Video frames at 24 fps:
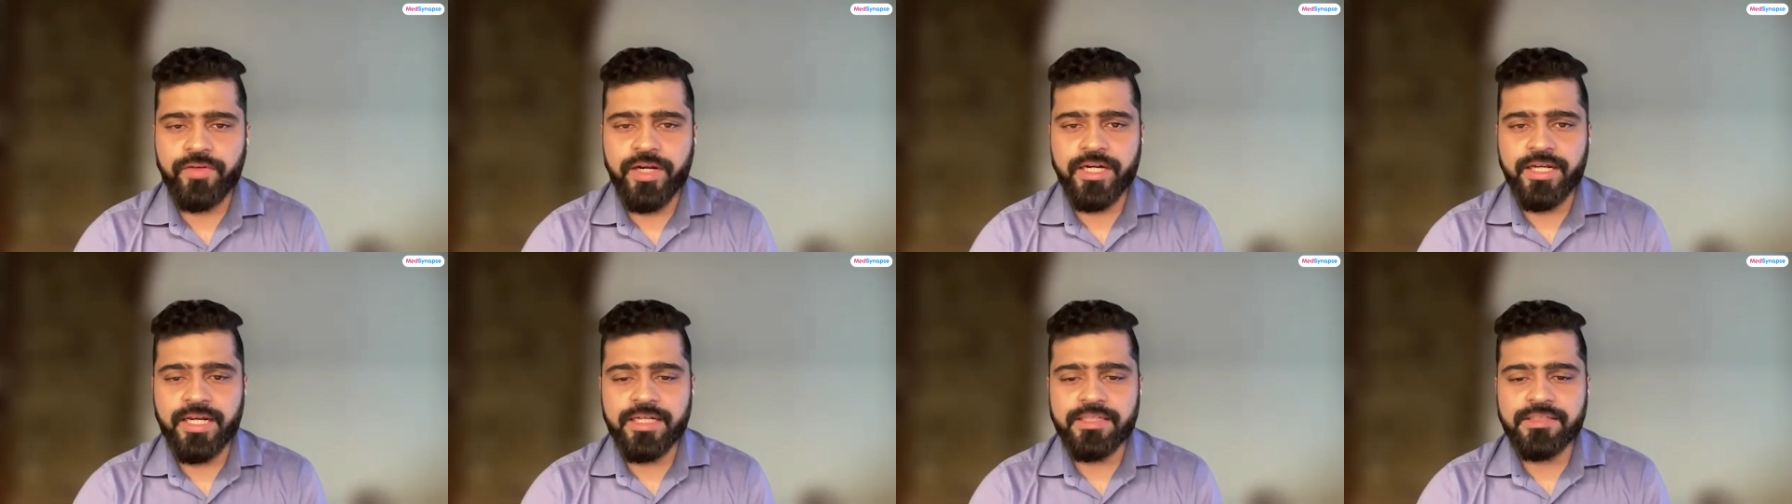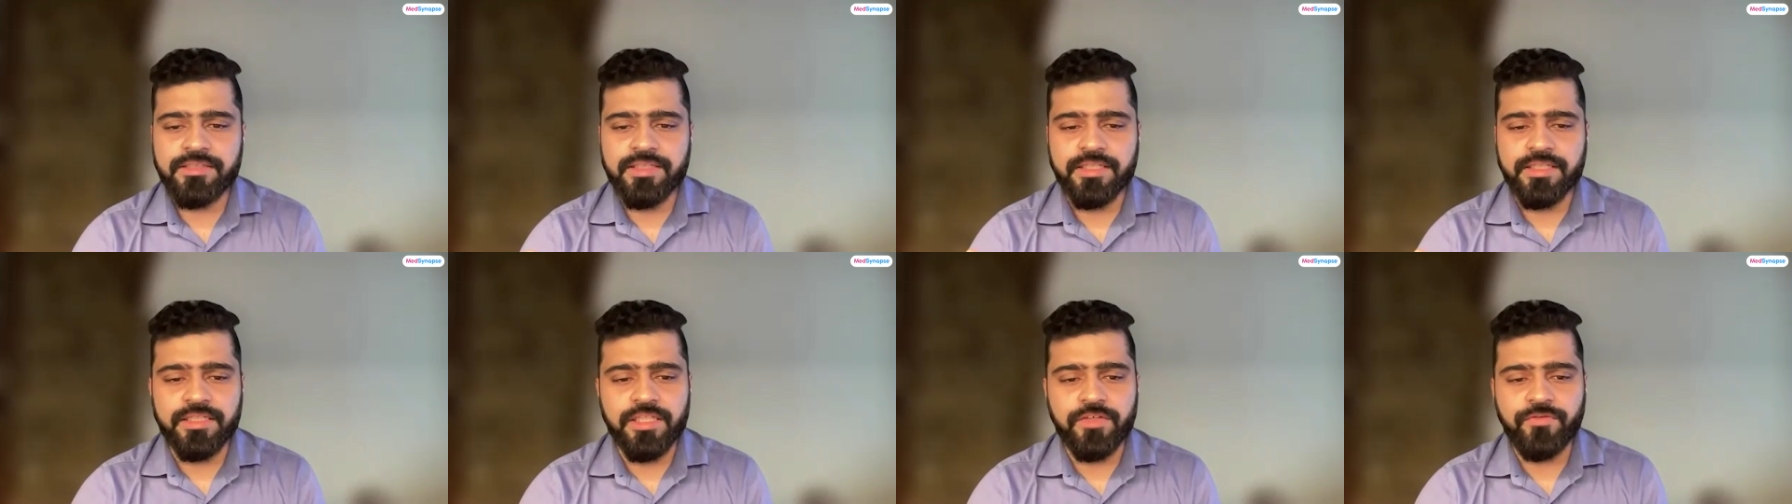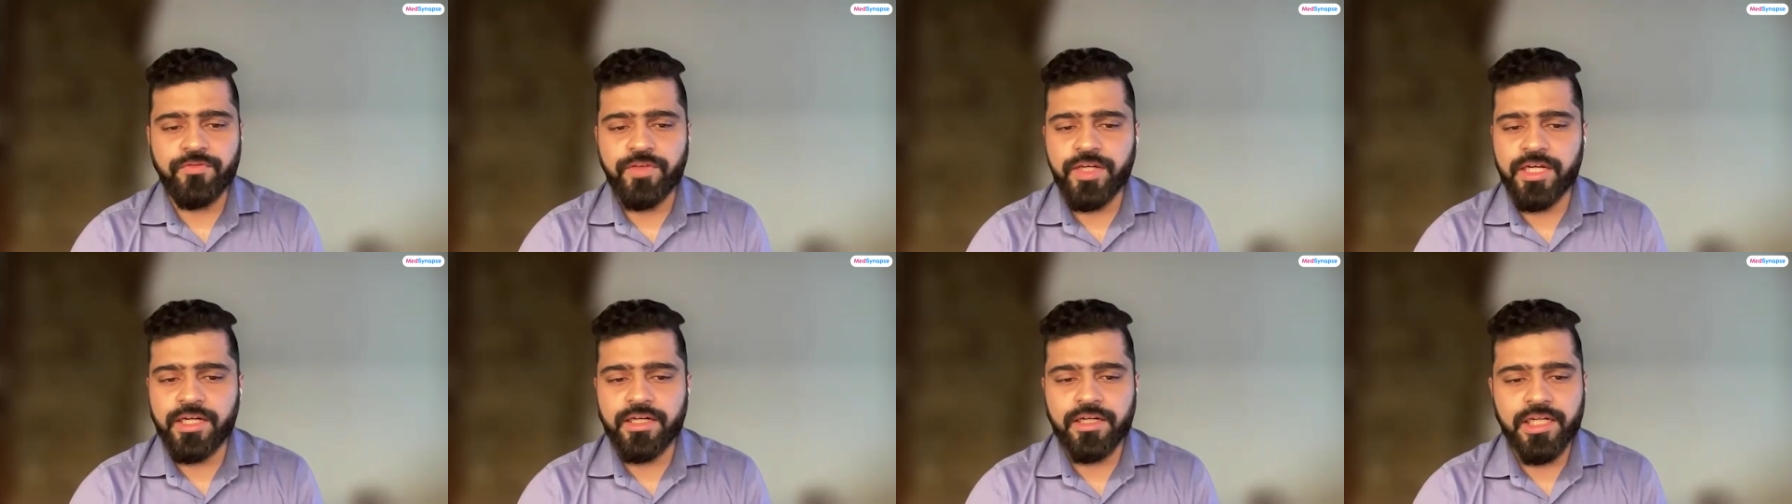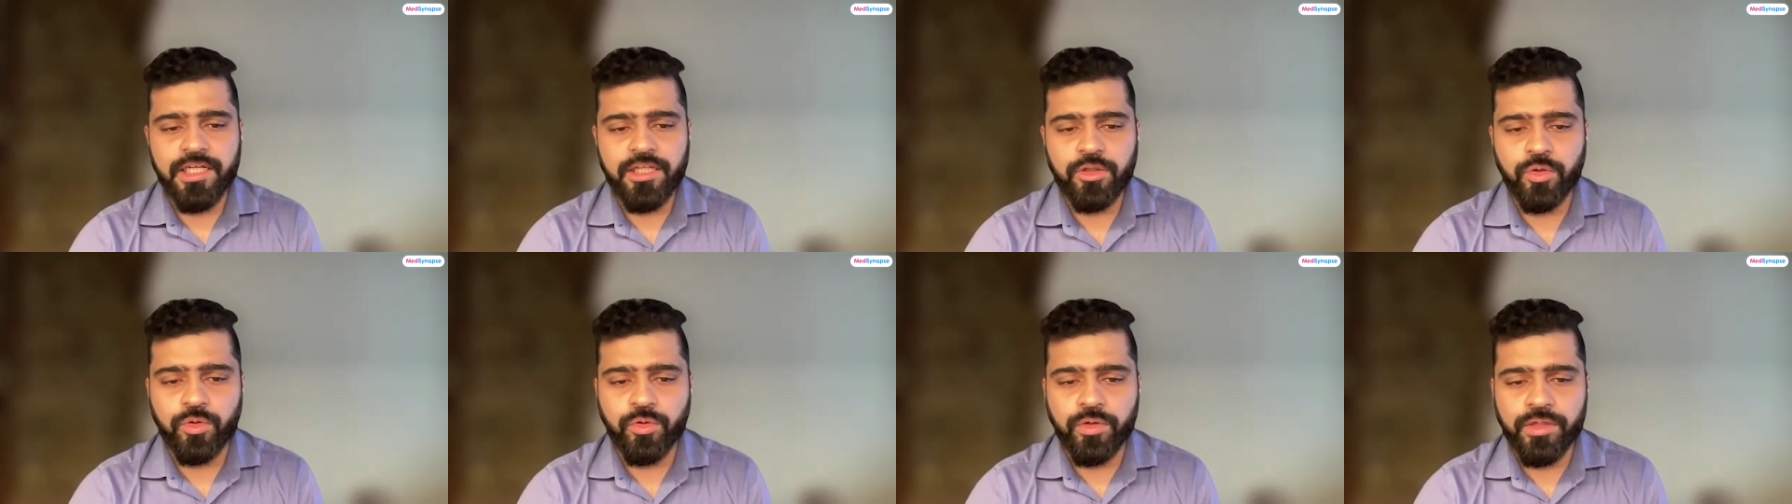weight can
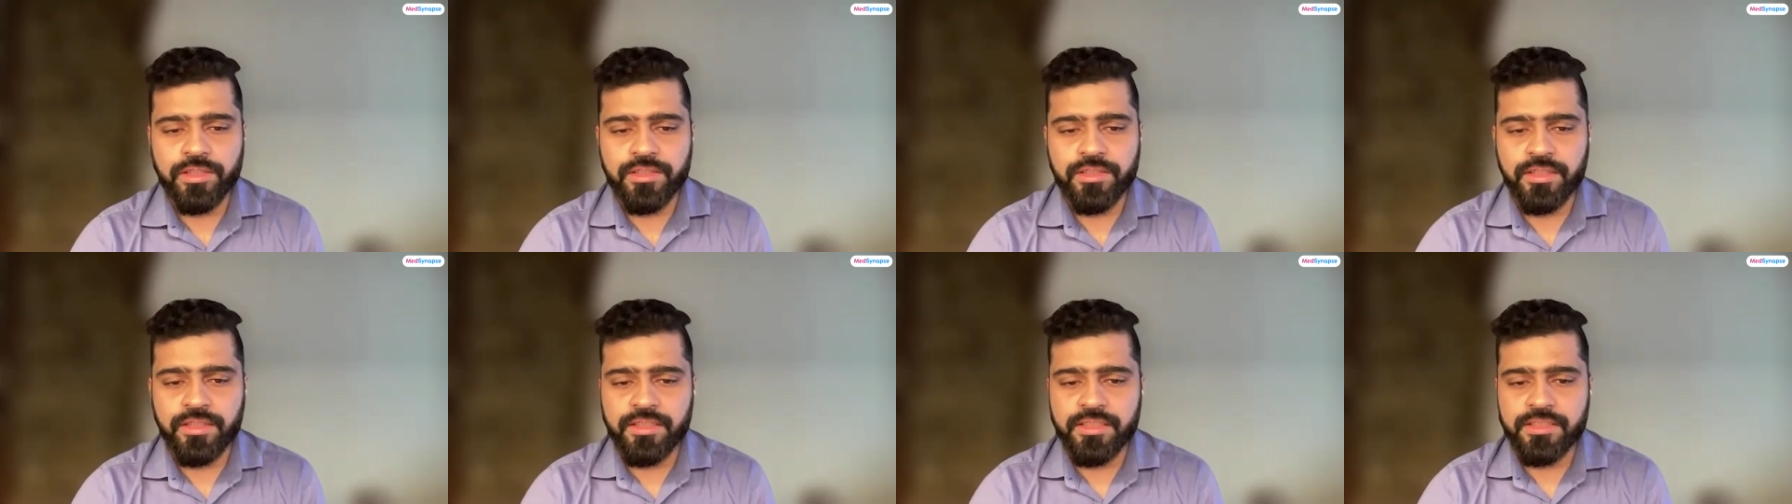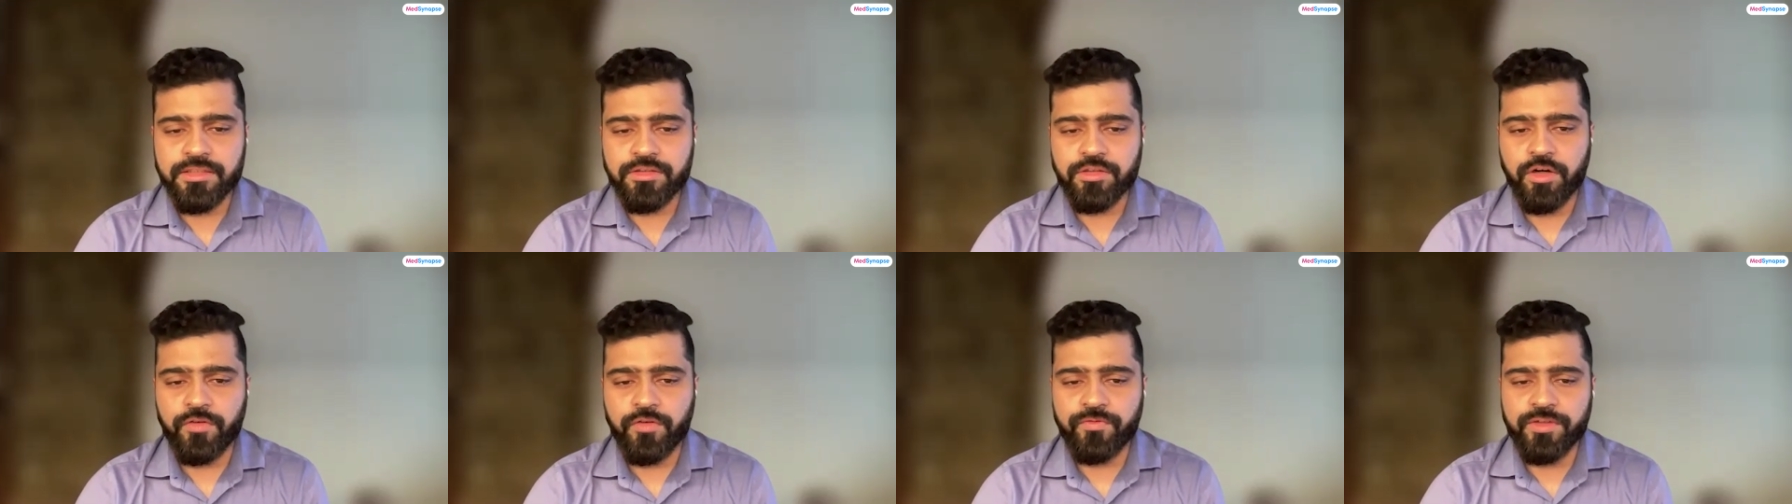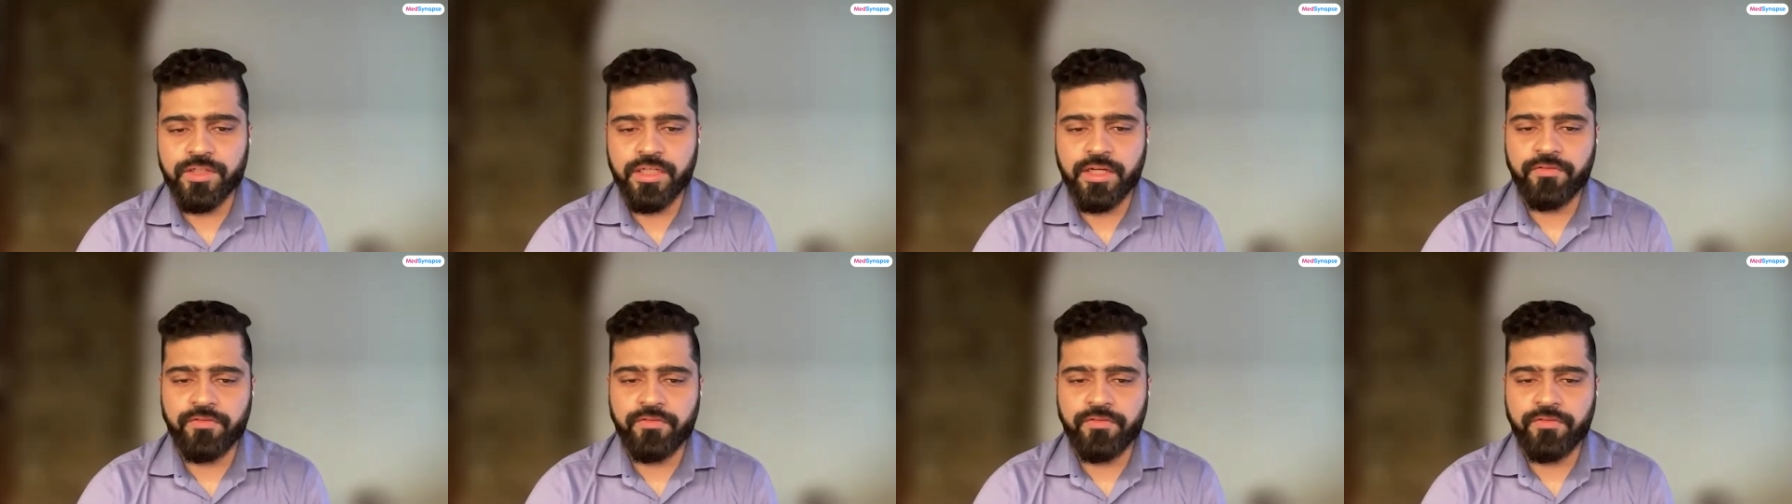significantly lower the risk of